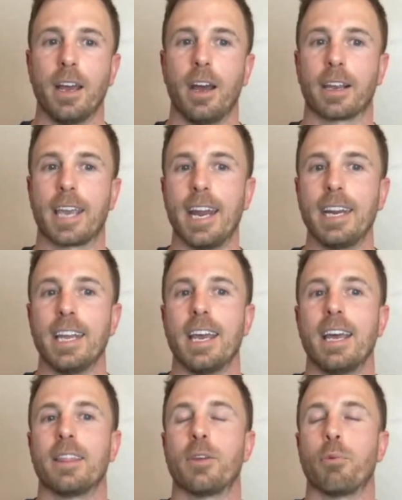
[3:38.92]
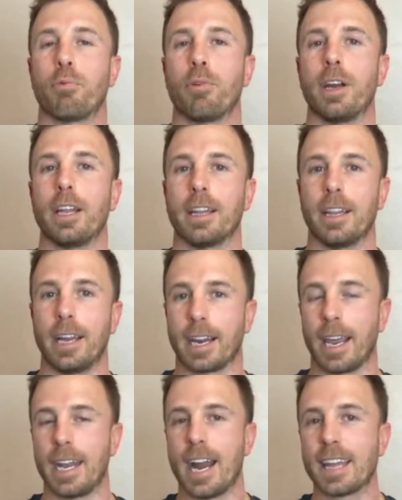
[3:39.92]
Okay,
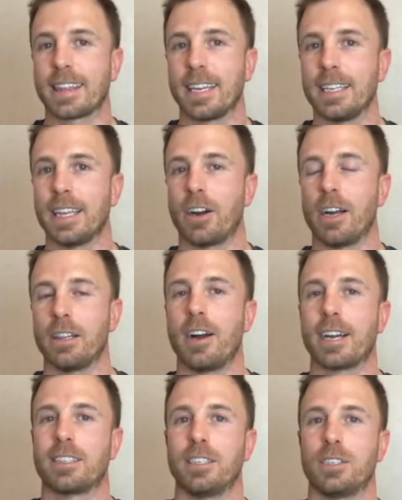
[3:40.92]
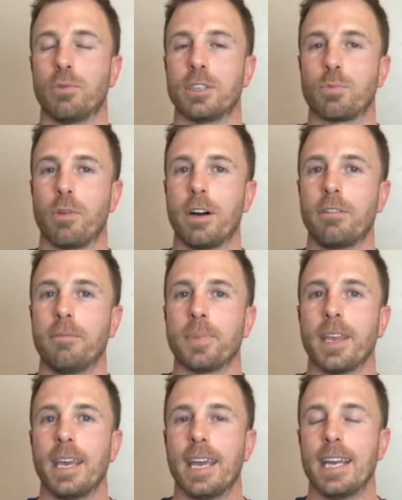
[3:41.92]
another thing that I like to do as well
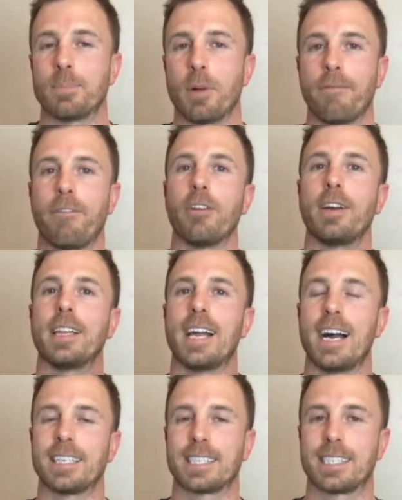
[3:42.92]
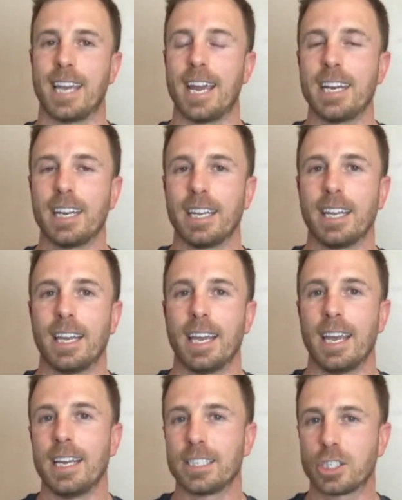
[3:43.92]
is my very last set
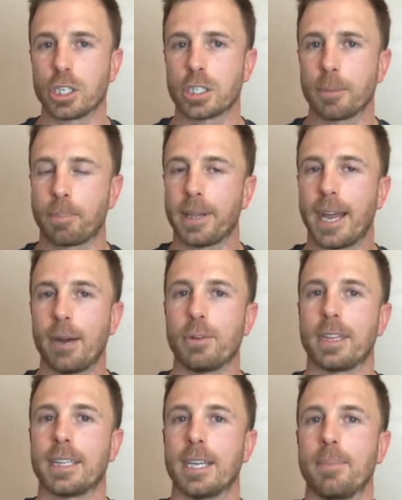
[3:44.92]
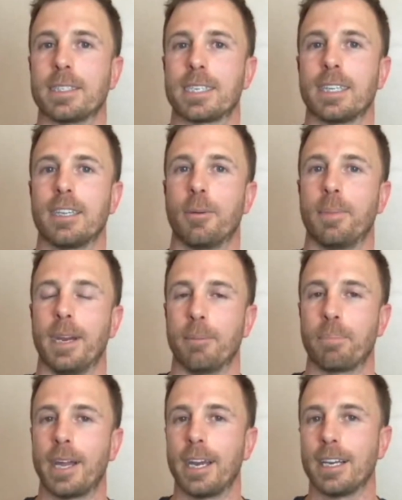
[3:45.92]
is just to play with the limits a little bit.
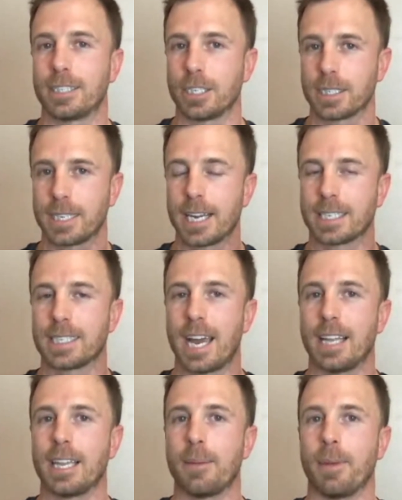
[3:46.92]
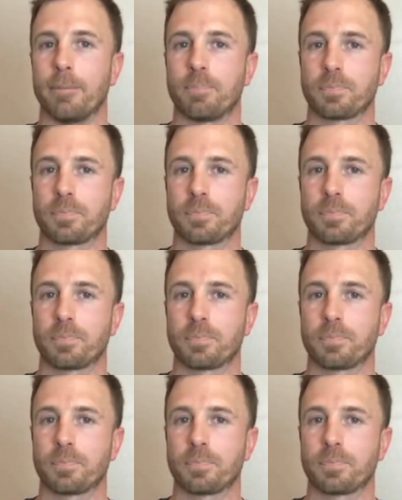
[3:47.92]
Just test that limit.